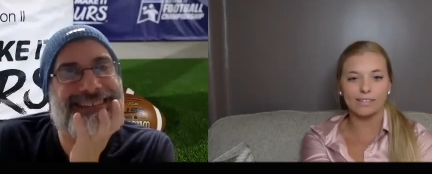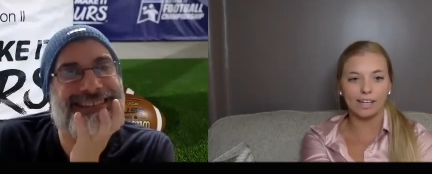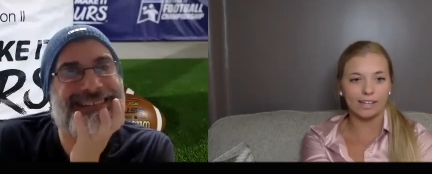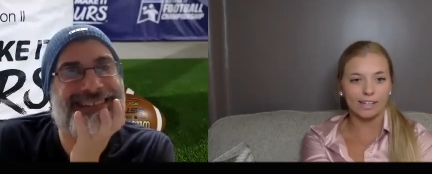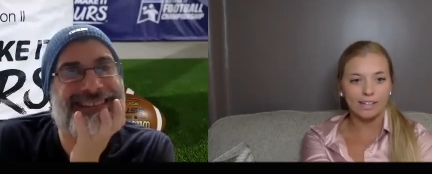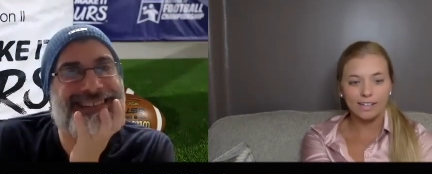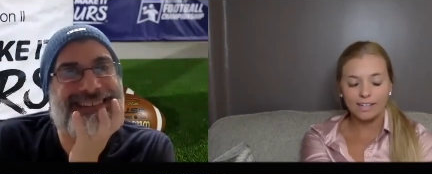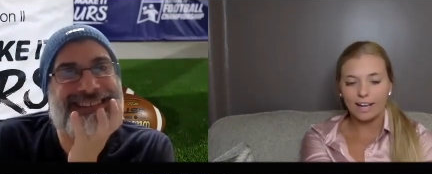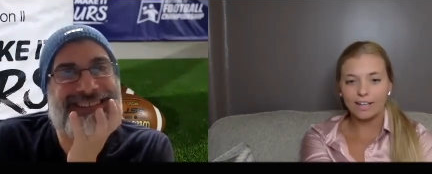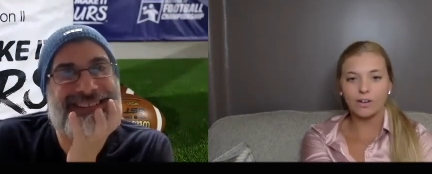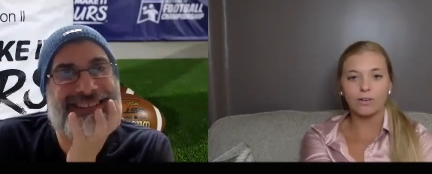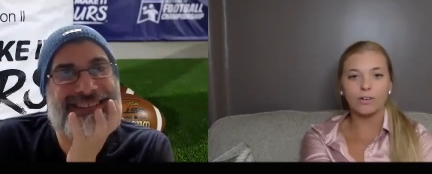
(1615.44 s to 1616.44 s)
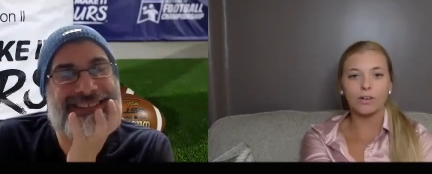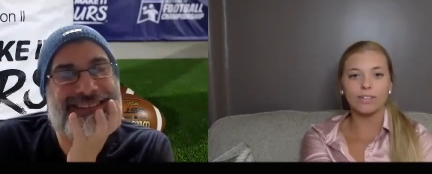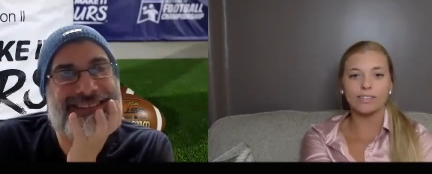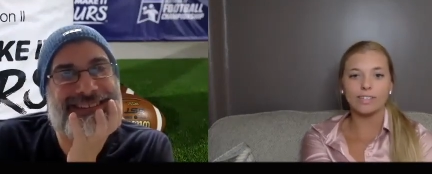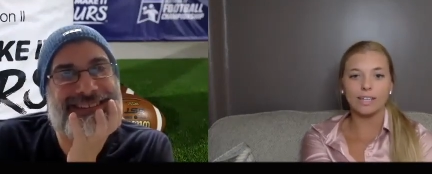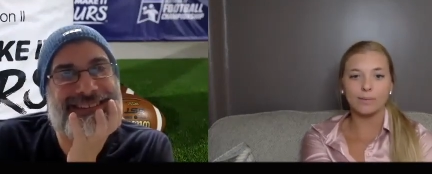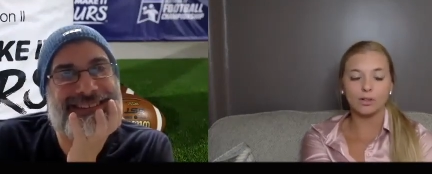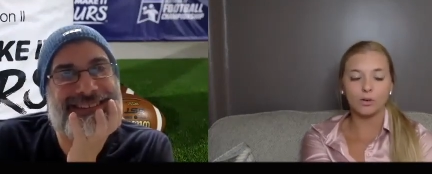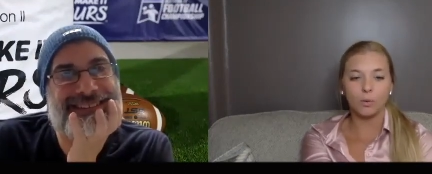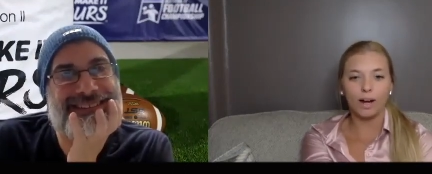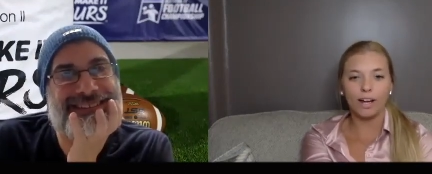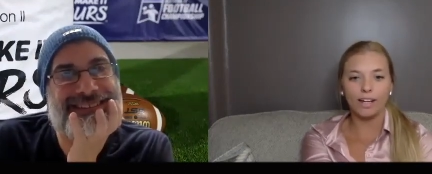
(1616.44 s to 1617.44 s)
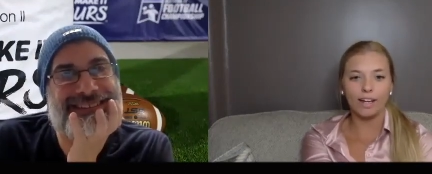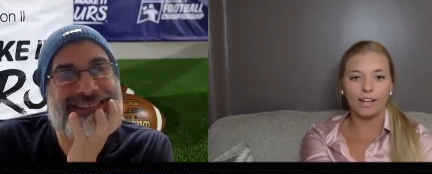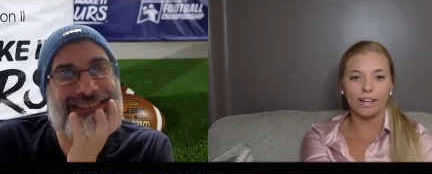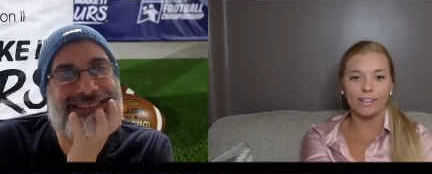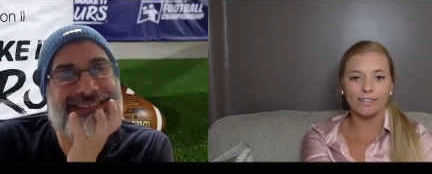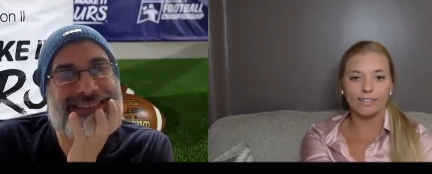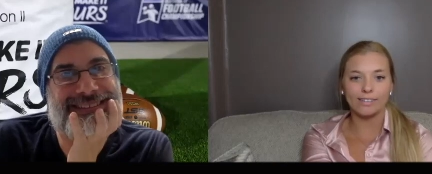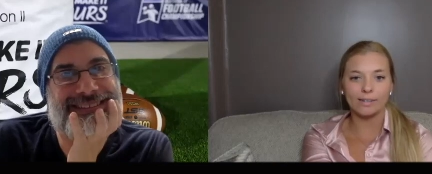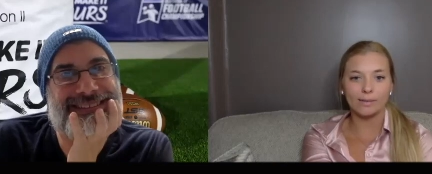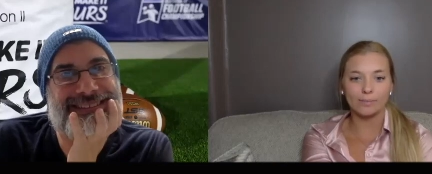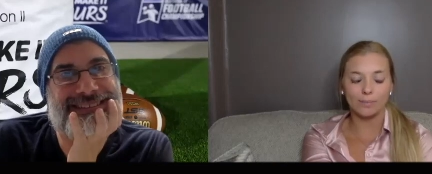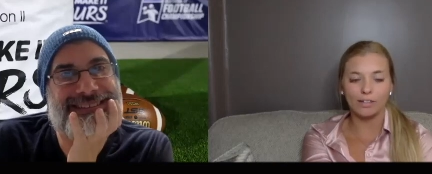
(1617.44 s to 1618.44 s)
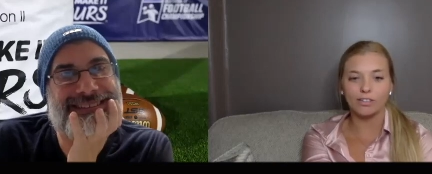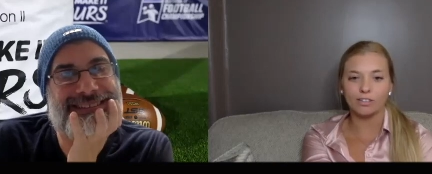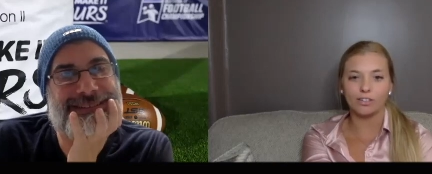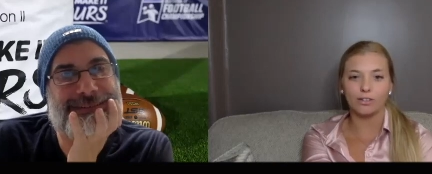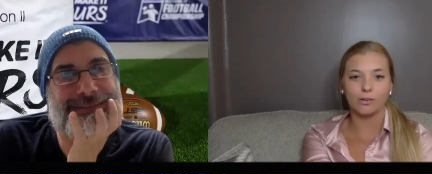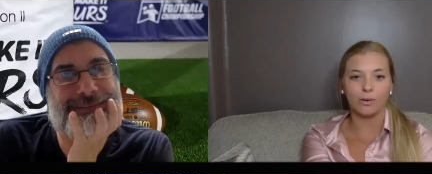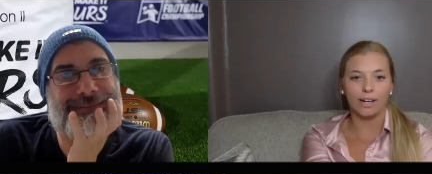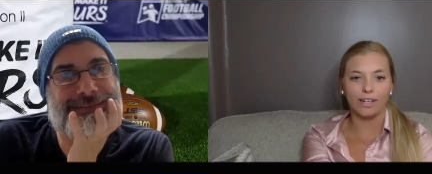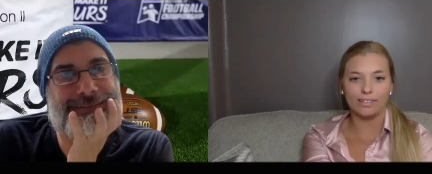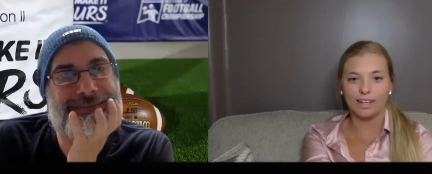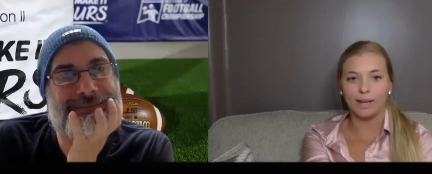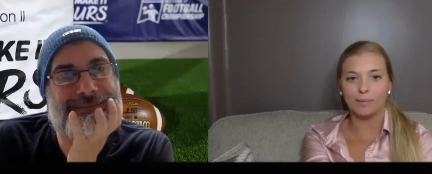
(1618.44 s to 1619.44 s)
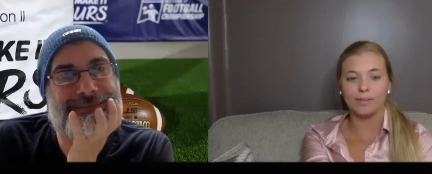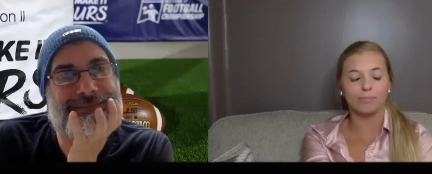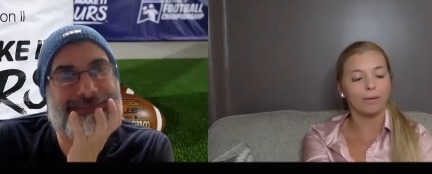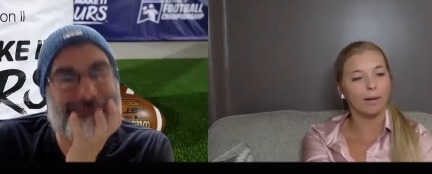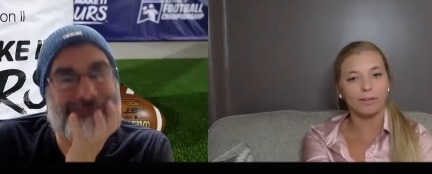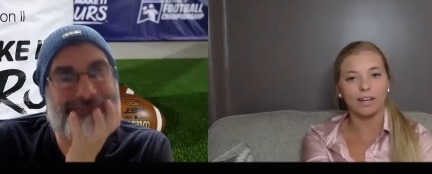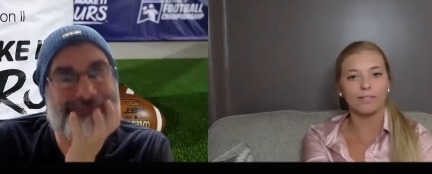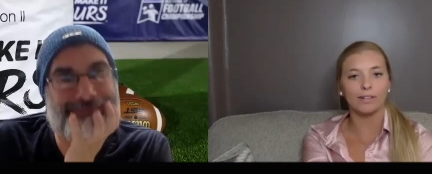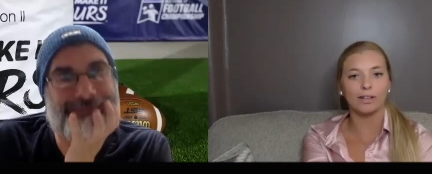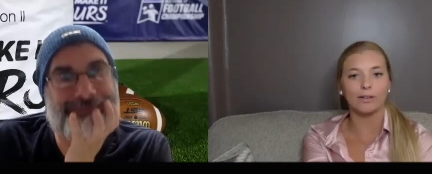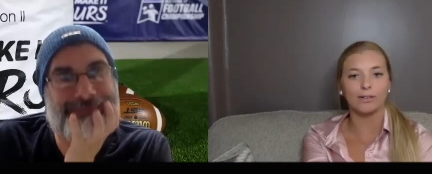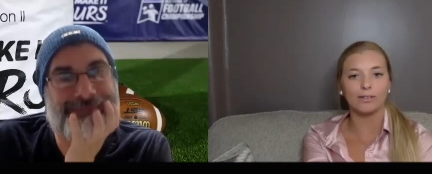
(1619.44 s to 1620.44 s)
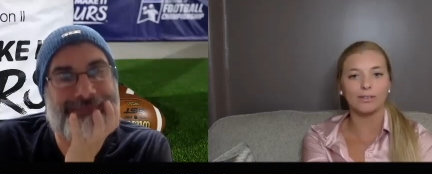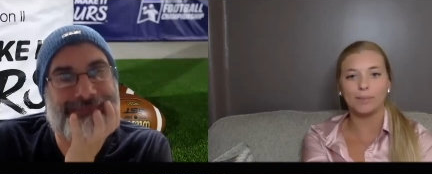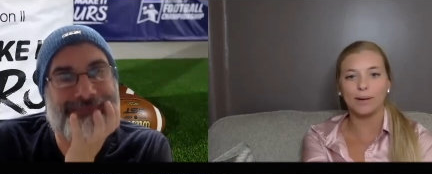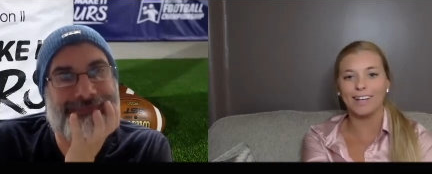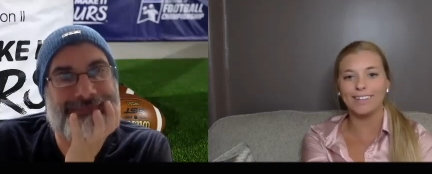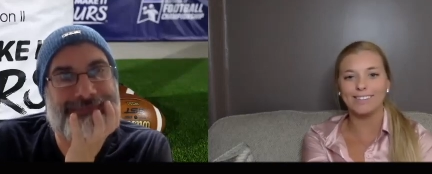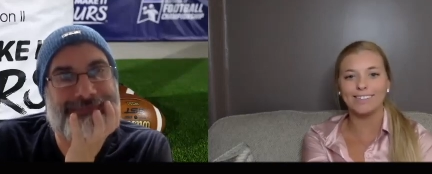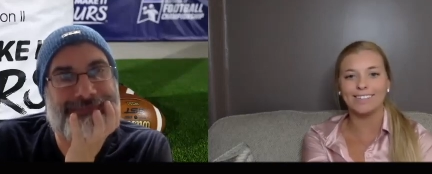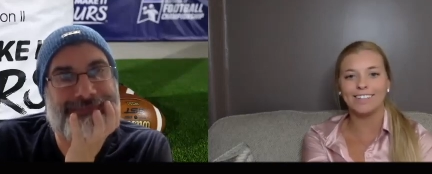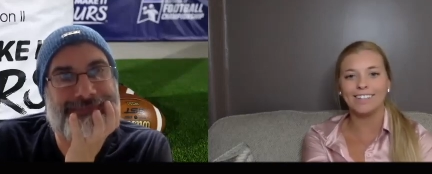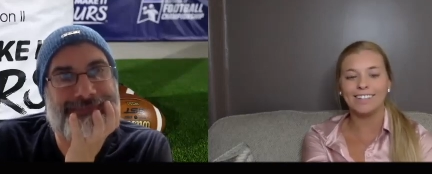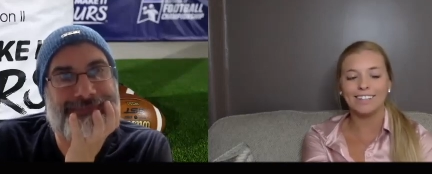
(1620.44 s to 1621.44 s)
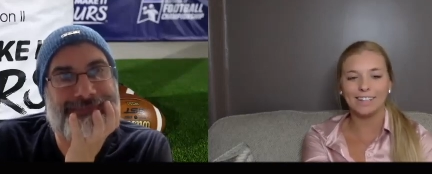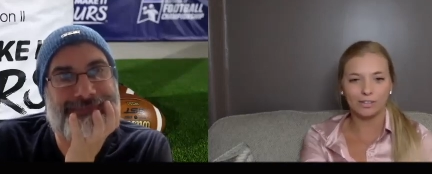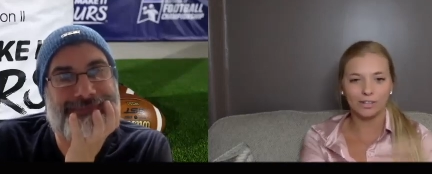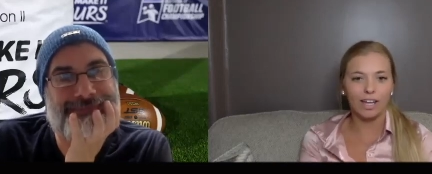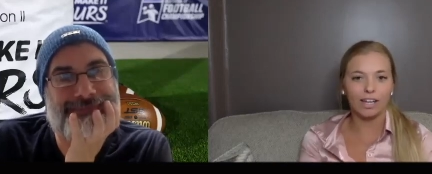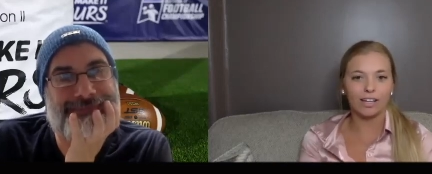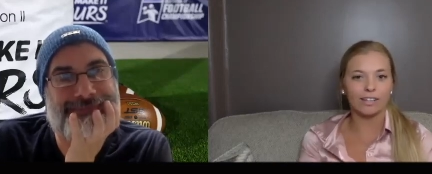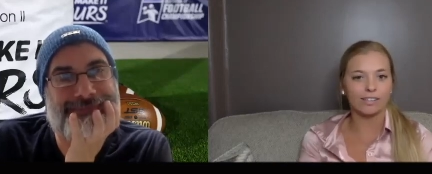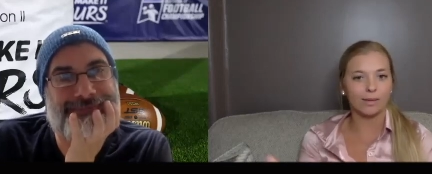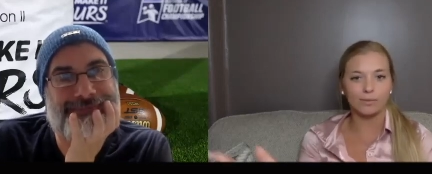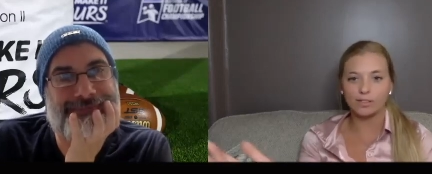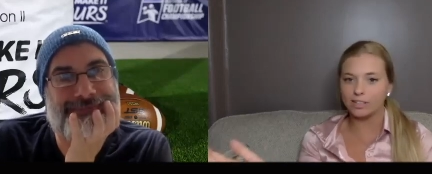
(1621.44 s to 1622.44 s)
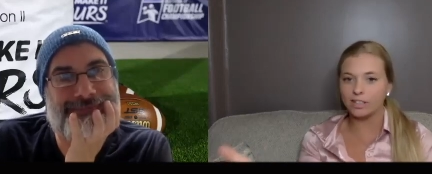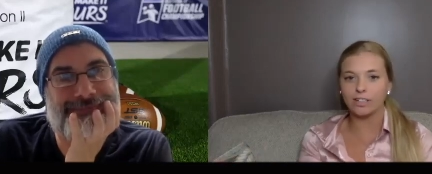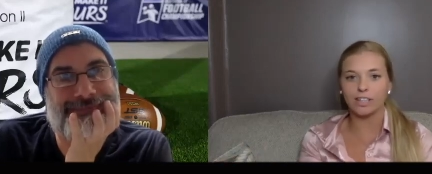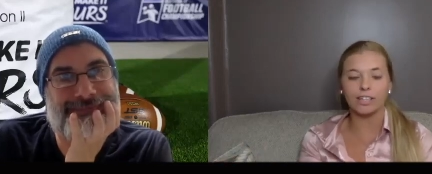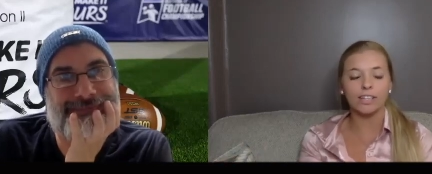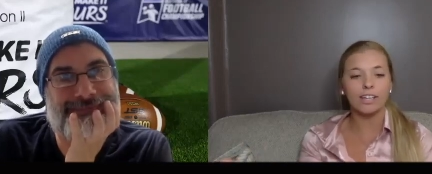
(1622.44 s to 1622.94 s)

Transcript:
Speaker 1: I, I don't know these teams quite as much as you, quite in depth, probably not even close. But that's okay because I'm just here to